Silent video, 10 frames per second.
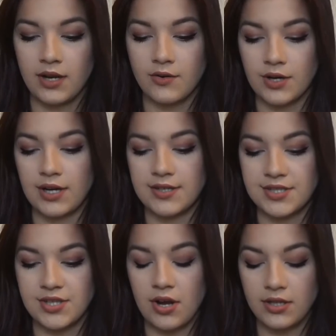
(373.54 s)
or a
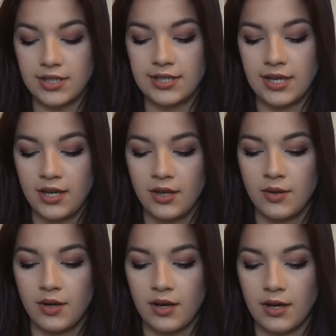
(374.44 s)
solid
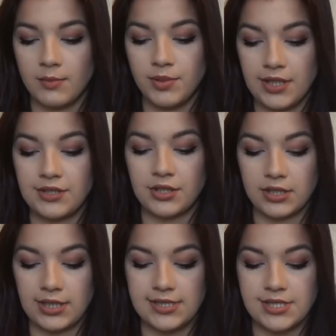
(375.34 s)
uh, blender
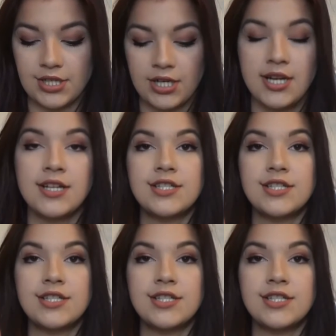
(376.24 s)
cleanser.